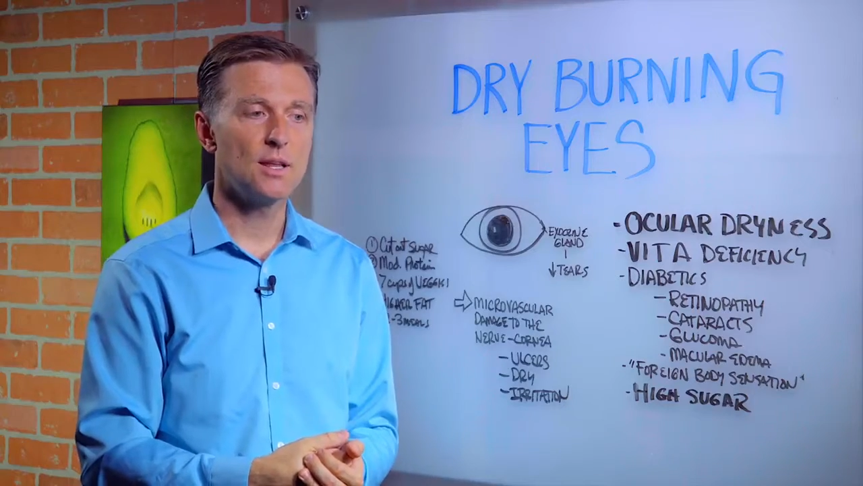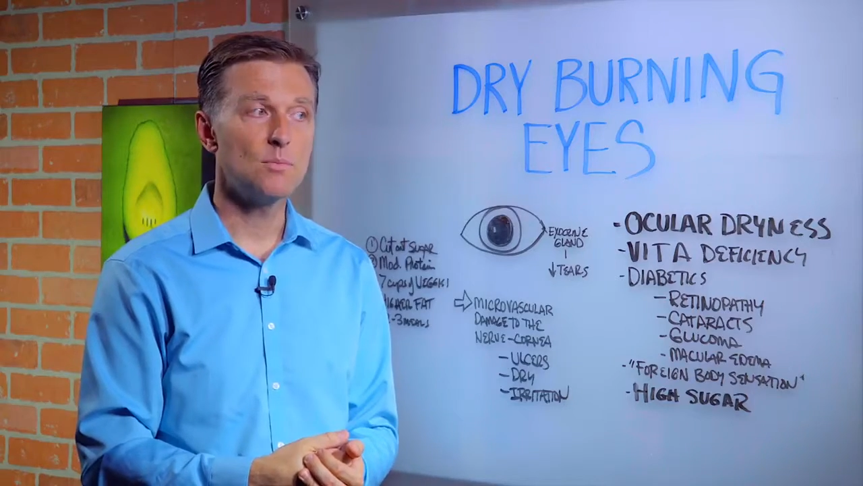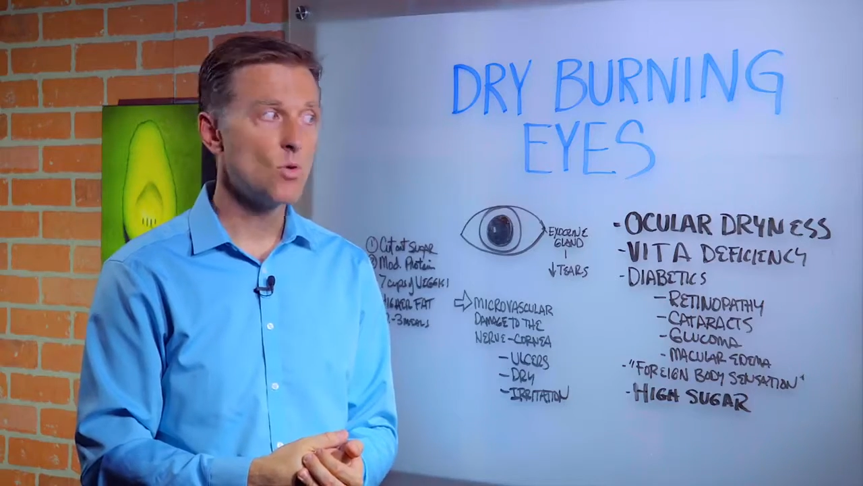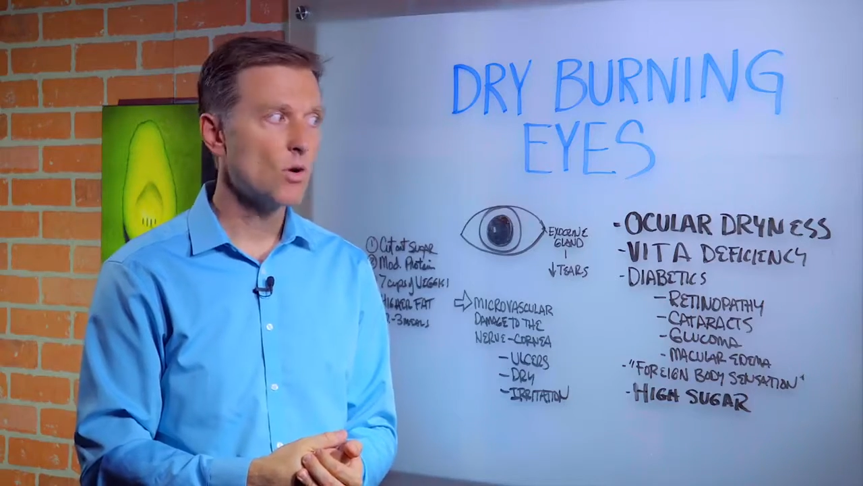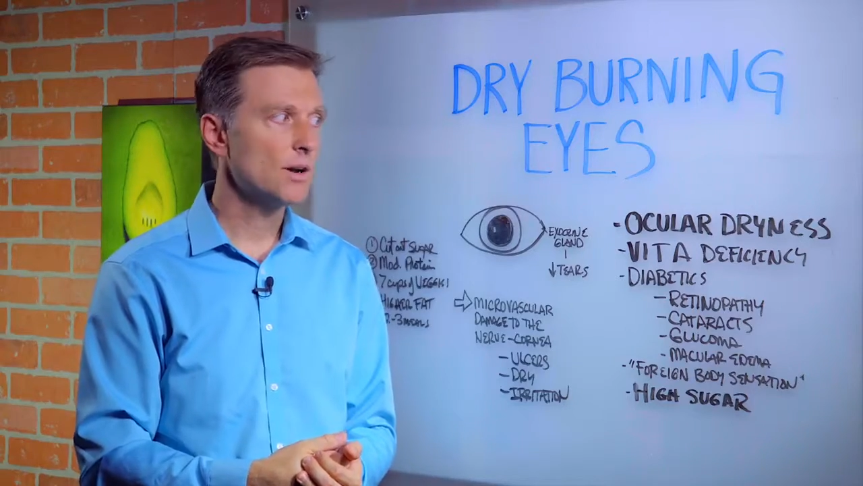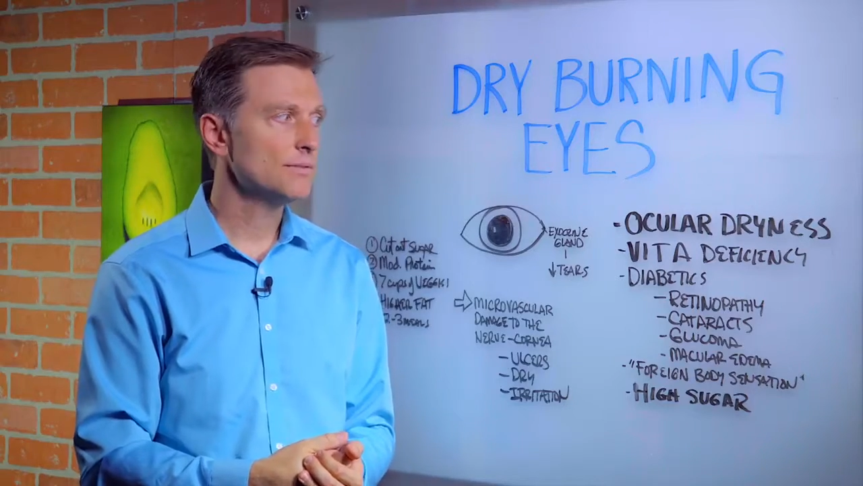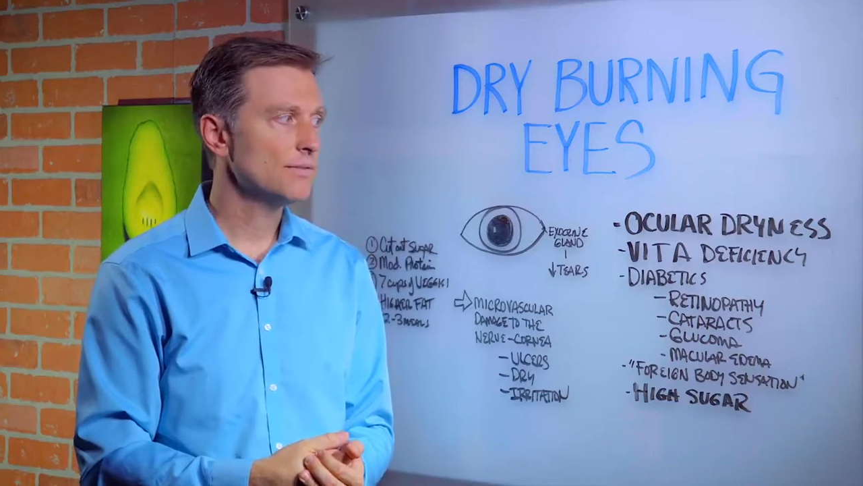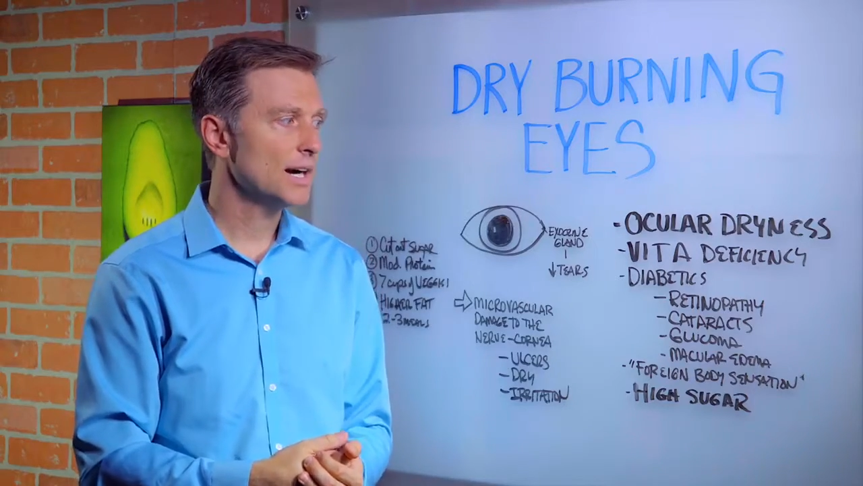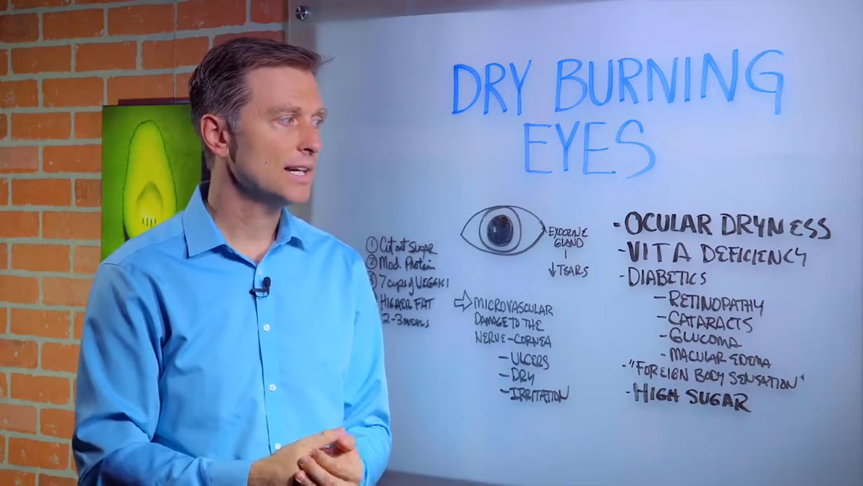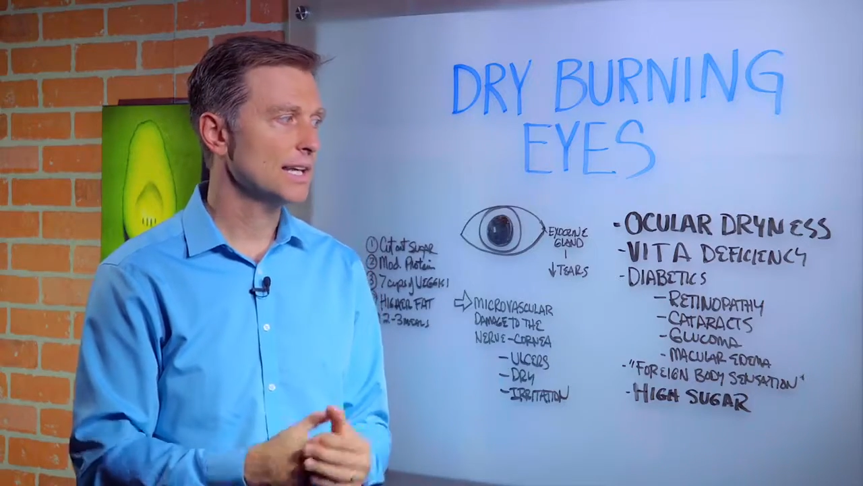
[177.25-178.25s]
the more I'm
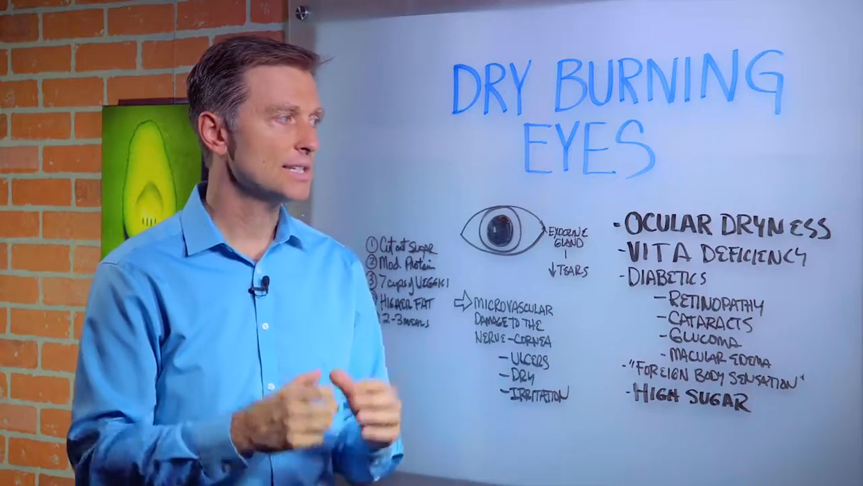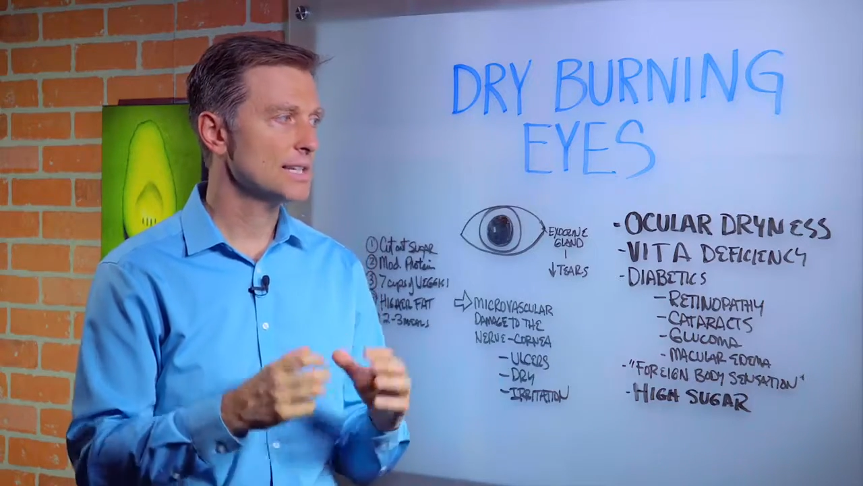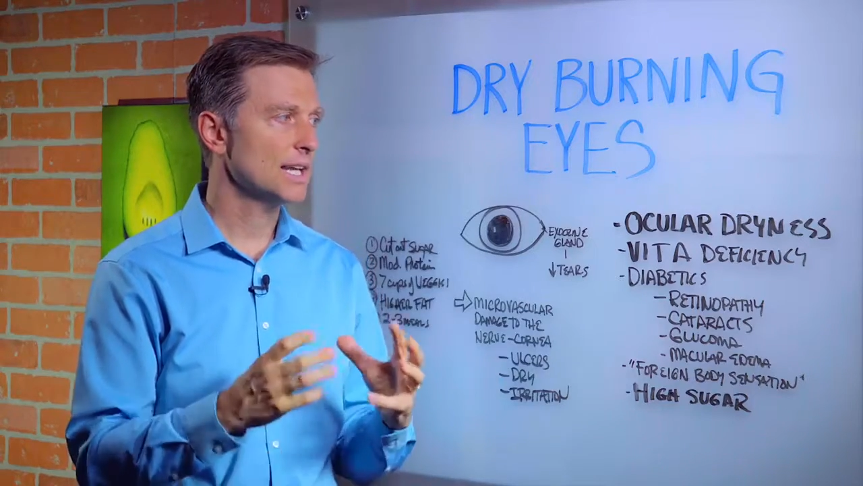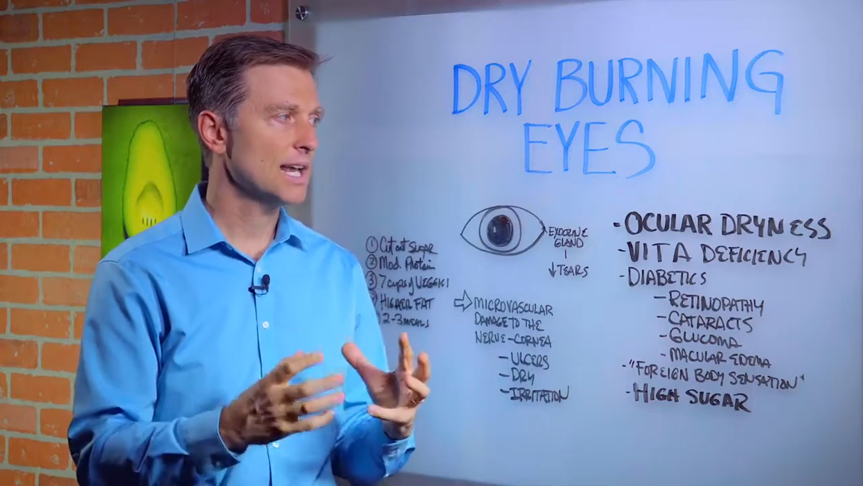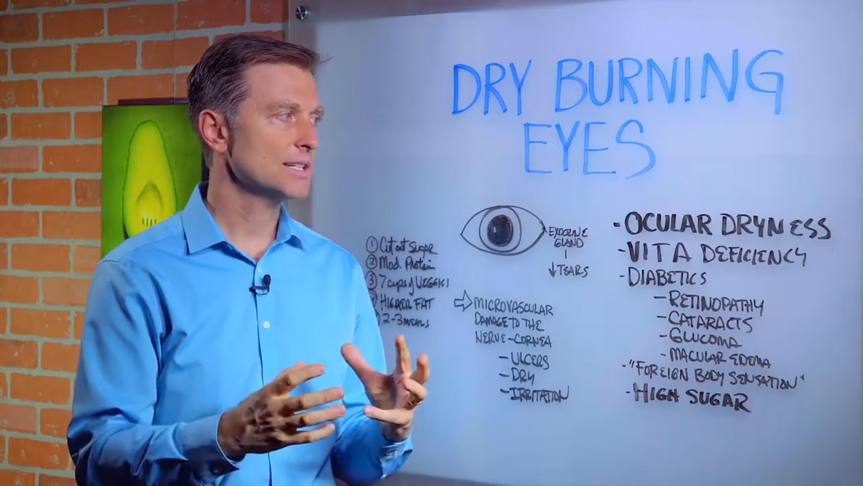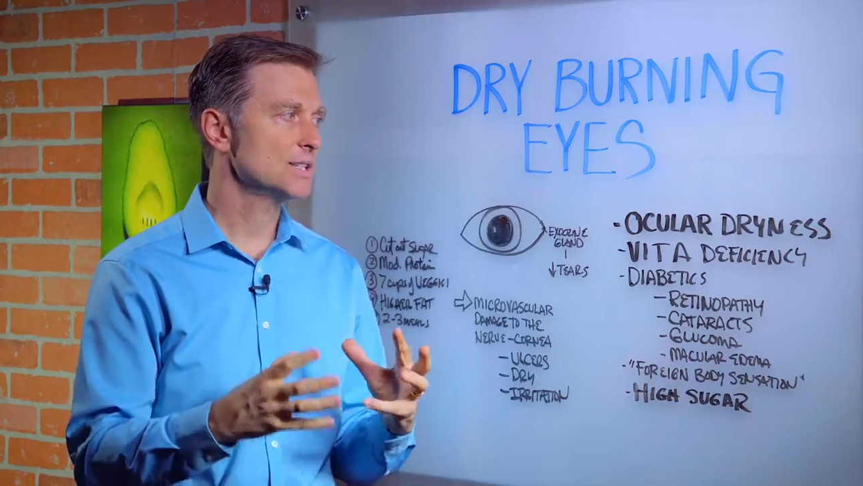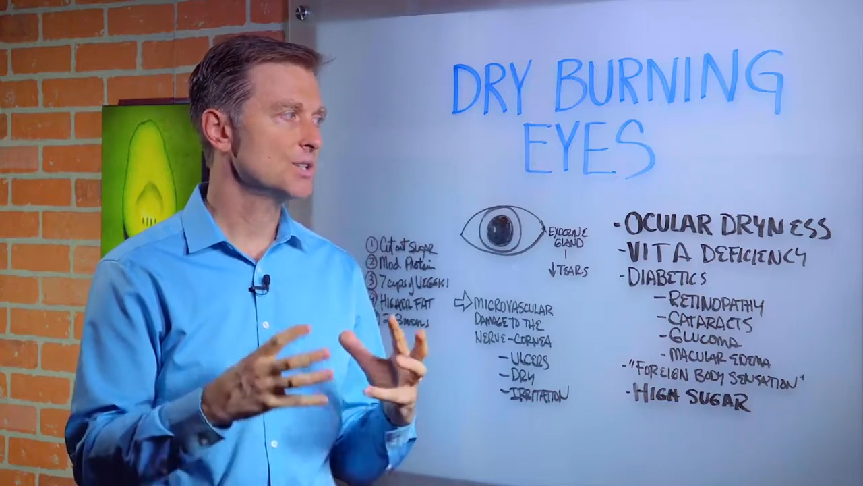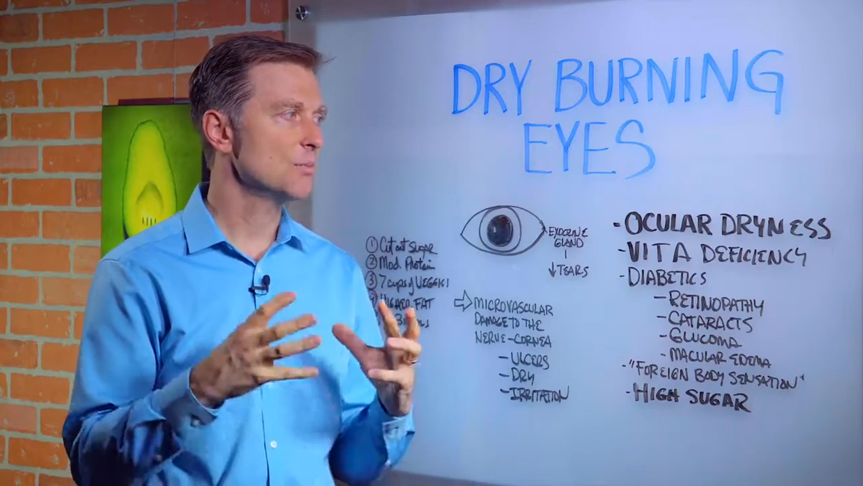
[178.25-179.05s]
finding it's connected